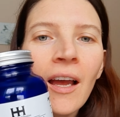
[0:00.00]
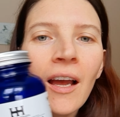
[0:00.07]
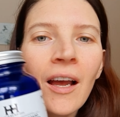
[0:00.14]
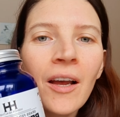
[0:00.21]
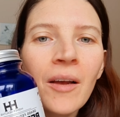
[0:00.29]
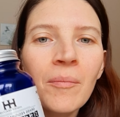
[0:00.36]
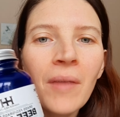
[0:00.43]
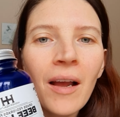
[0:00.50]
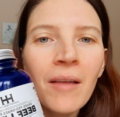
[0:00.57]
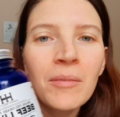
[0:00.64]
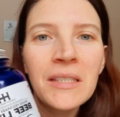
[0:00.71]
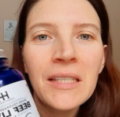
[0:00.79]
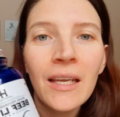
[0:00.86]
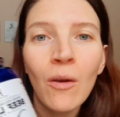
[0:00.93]
Um, I've
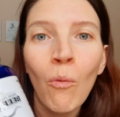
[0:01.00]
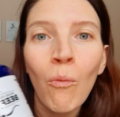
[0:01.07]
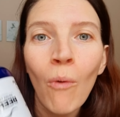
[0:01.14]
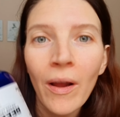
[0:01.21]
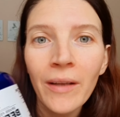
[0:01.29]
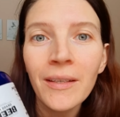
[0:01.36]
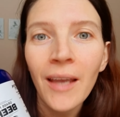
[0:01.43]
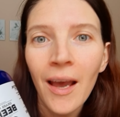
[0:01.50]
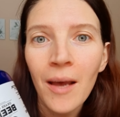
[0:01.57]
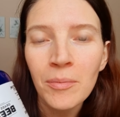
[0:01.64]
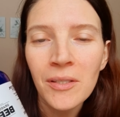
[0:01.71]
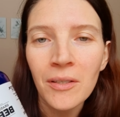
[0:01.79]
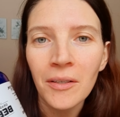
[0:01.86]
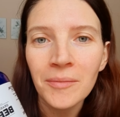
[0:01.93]
been taking one
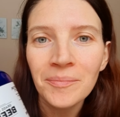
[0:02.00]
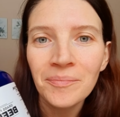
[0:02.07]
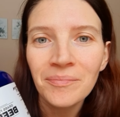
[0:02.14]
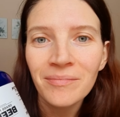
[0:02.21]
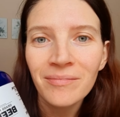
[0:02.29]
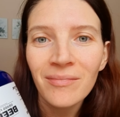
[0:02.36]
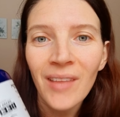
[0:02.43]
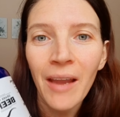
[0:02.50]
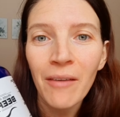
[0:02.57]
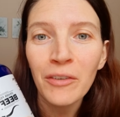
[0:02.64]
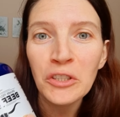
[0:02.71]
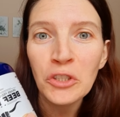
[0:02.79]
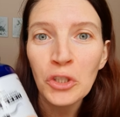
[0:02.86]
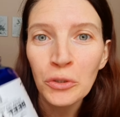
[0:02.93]
capsule
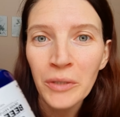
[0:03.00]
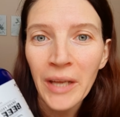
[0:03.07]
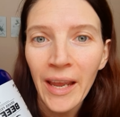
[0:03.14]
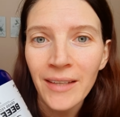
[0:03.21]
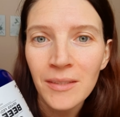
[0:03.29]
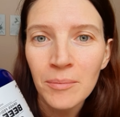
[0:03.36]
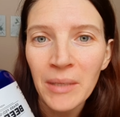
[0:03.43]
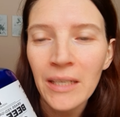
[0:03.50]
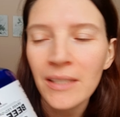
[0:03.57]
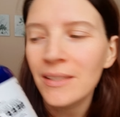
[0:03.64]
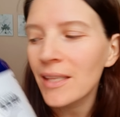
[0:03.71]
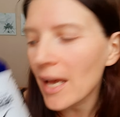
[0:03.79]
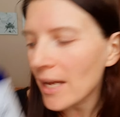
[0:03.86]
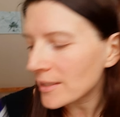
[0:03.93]
every two days
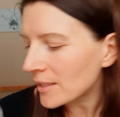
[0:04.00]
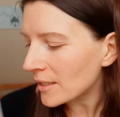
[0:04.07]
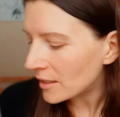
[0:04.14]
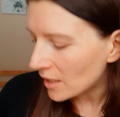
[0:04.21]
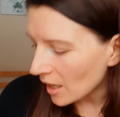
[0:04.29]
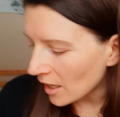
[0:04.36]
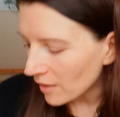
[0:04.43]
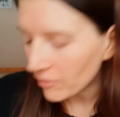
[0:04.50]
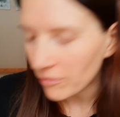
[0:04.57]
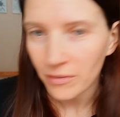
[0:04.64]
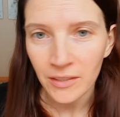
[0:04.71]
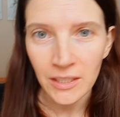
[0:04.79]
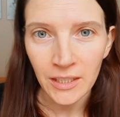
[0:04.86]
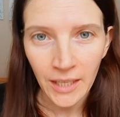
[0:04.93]
because that's
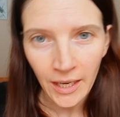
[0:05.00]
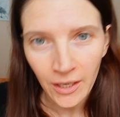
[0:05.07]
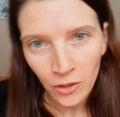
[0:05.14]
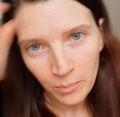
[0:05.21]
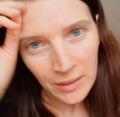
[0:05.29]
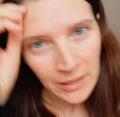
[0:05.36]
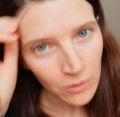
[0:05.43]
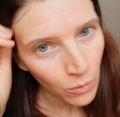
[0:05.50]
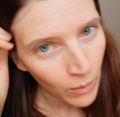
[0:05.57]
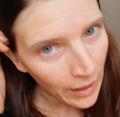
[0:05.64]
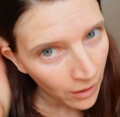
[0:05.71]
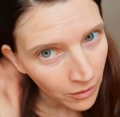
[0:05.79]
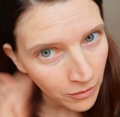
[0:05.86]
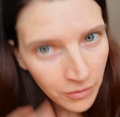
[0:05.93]
enough to get your
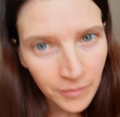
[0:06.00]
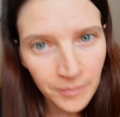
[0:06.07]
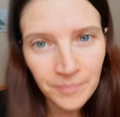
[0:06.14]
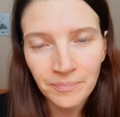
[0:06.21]
B12